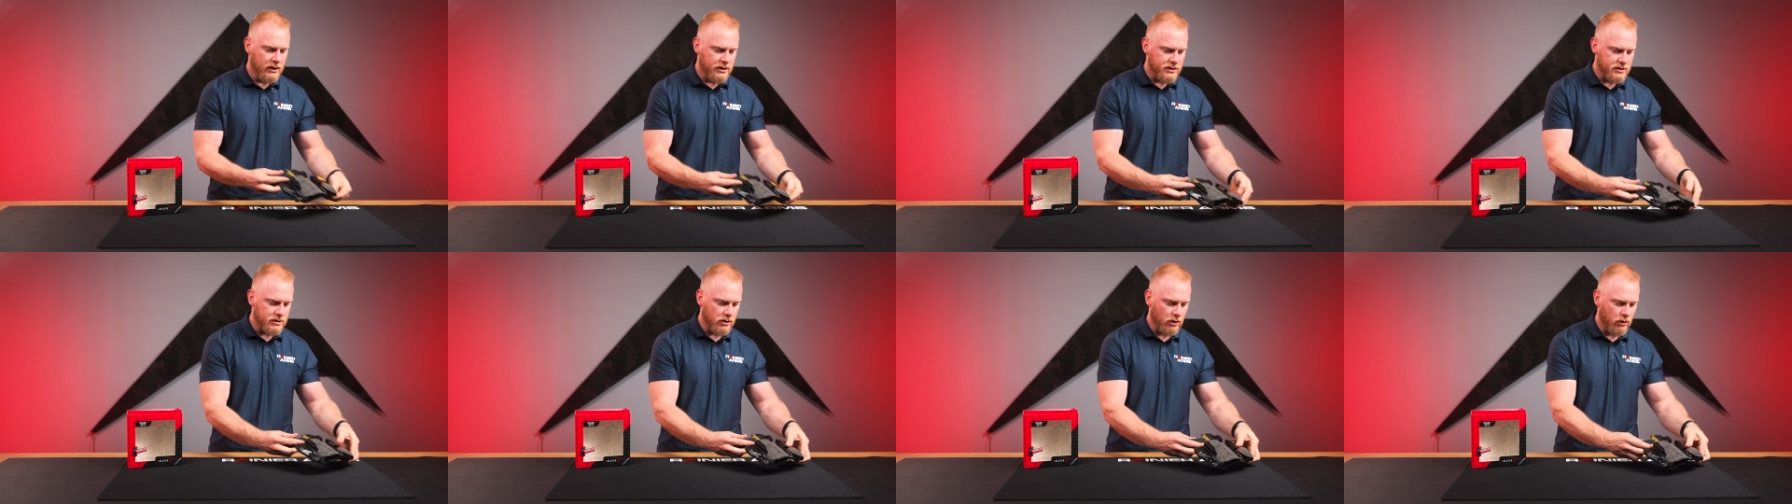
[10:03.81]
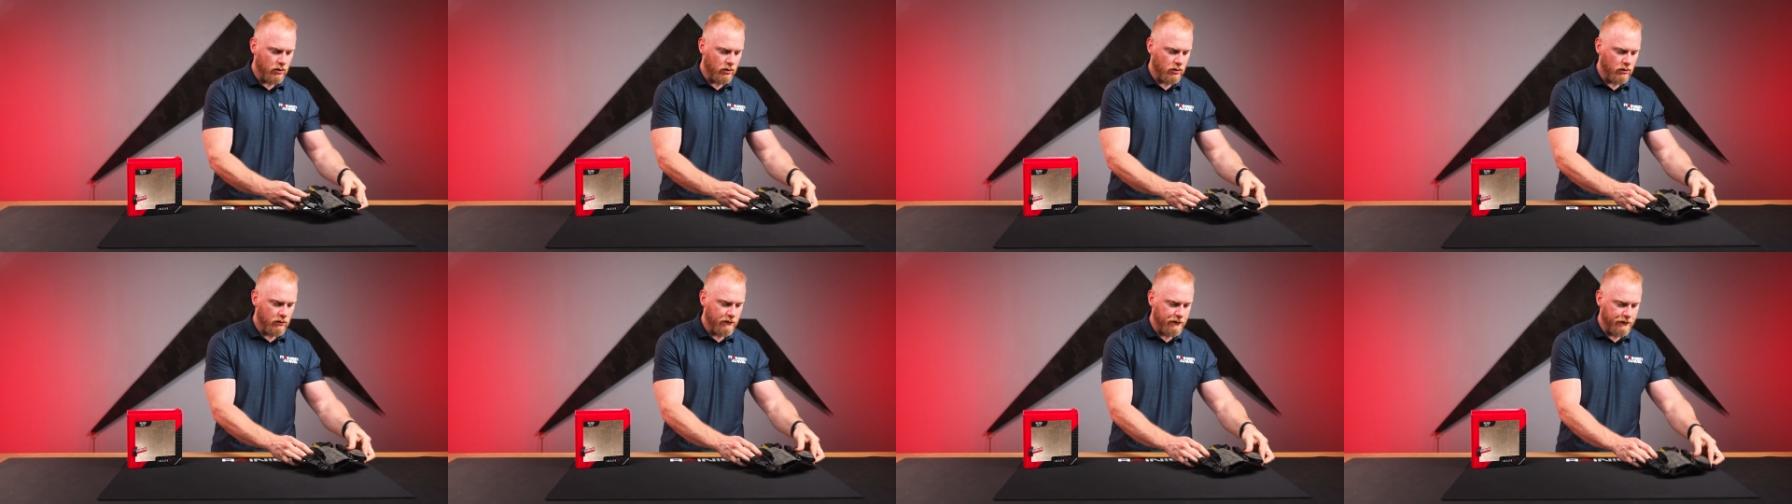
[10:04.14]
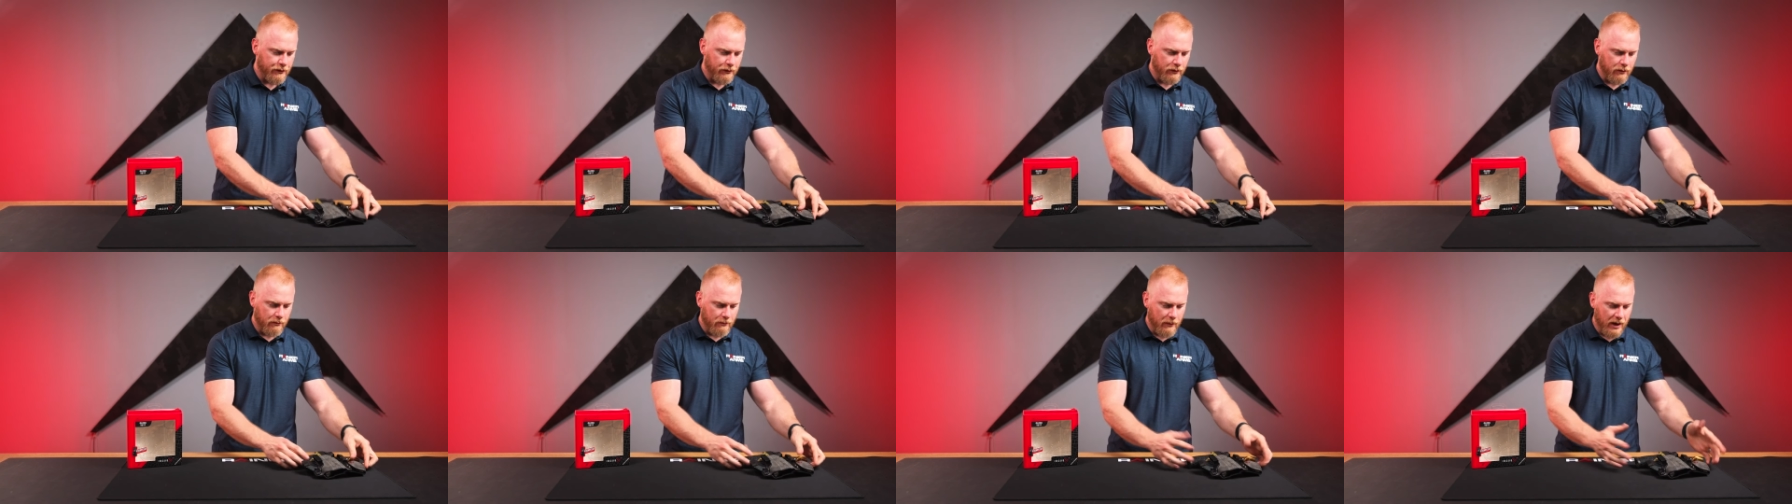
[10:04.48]
So
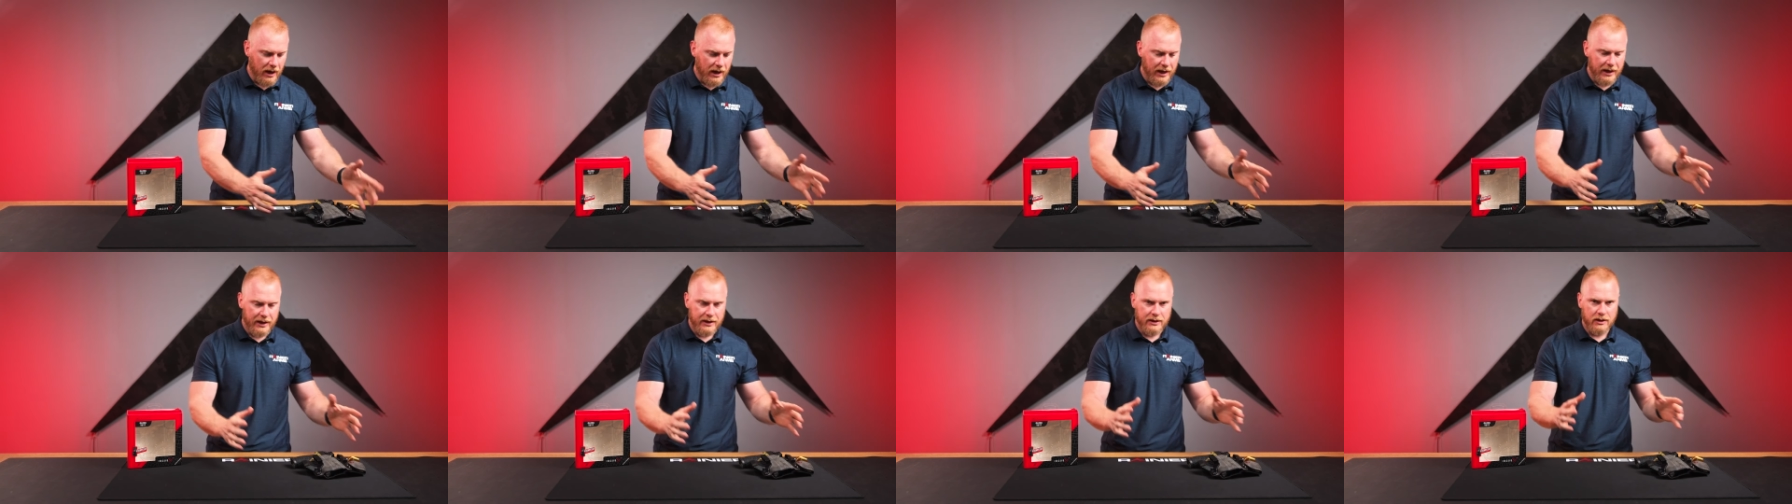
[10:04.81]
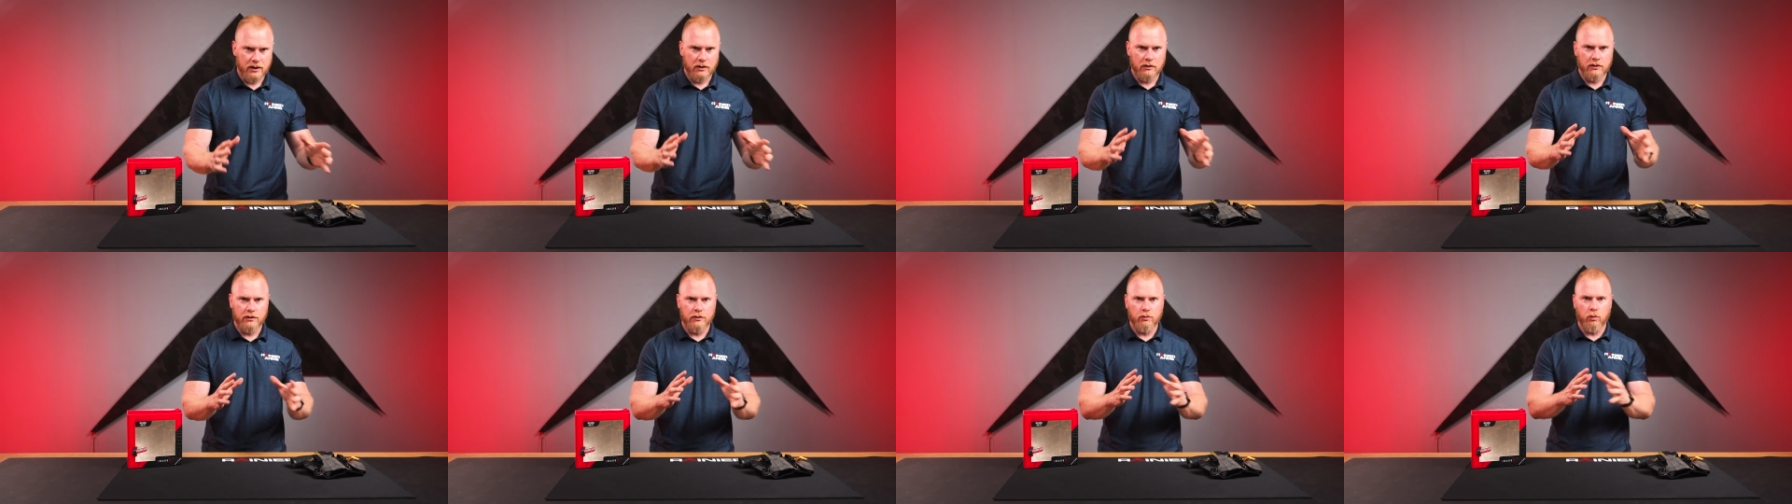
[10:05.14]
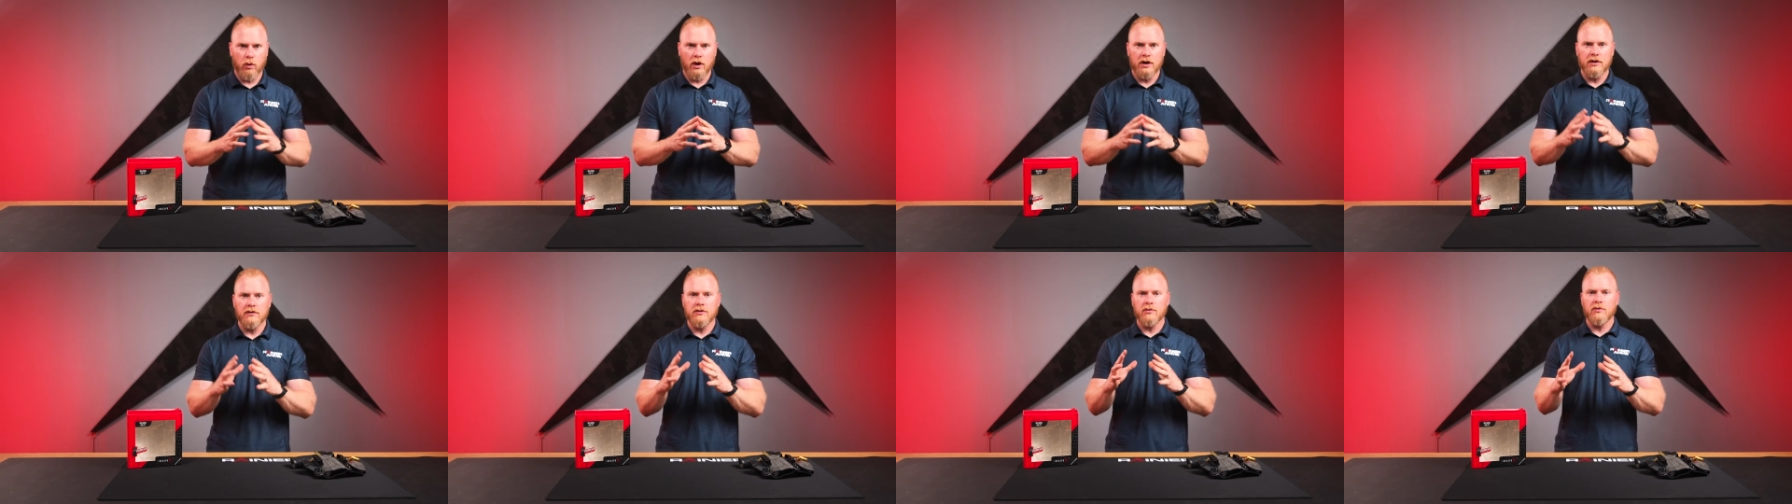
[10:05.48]
for mine,
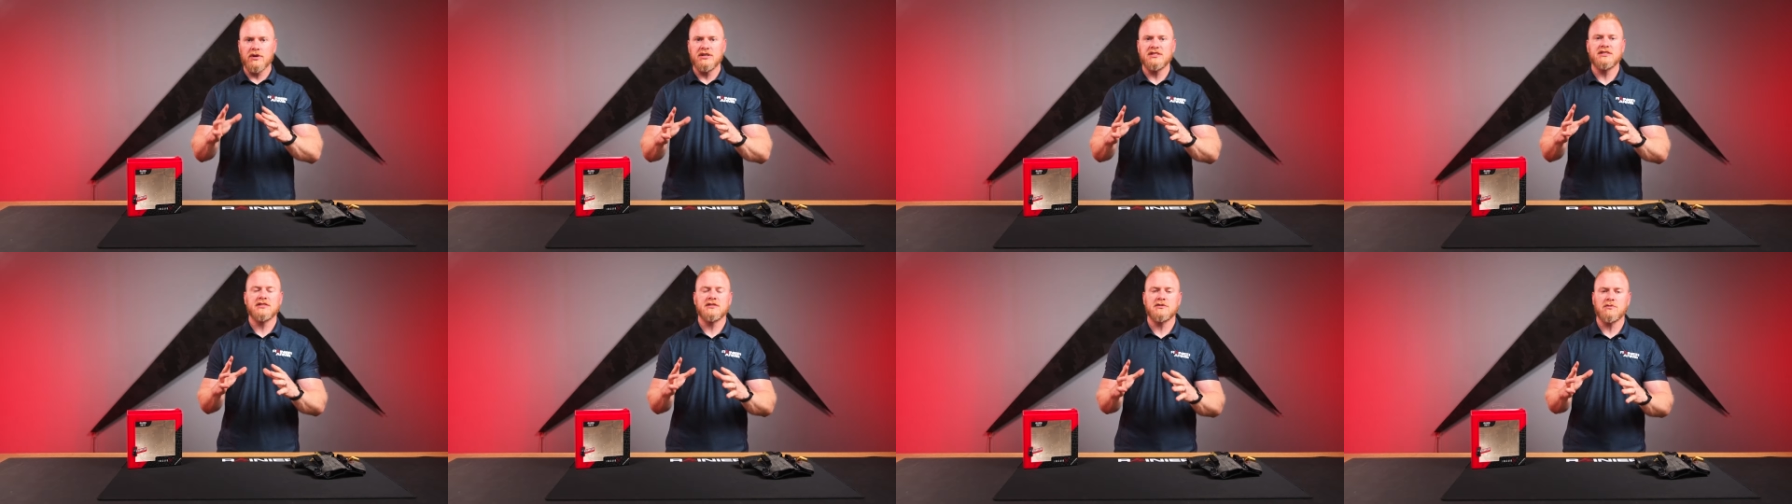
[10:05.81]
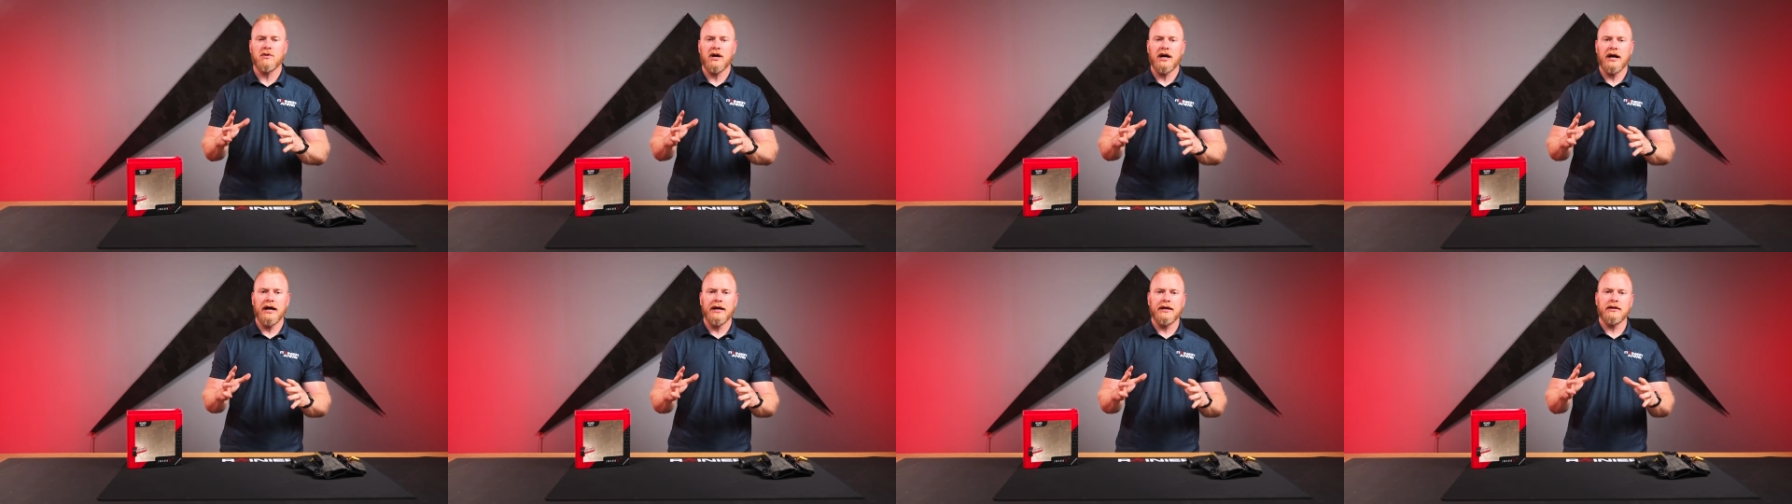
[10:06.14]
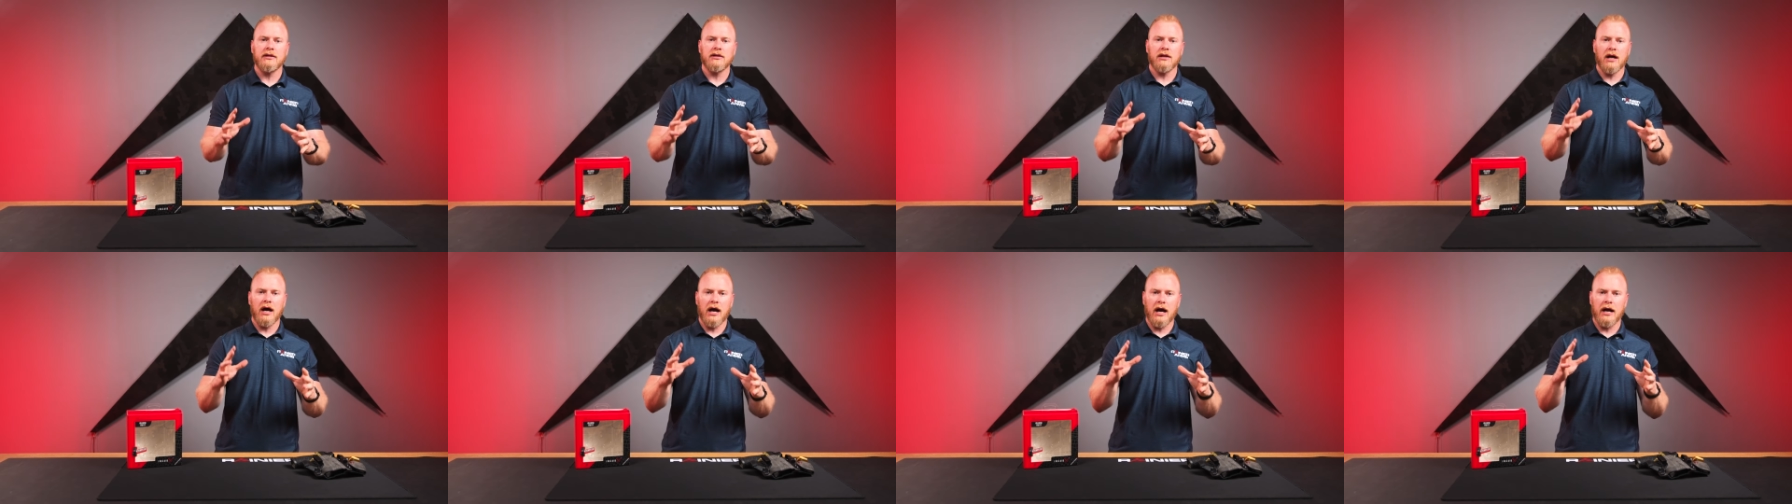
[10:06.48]
one of the reasons why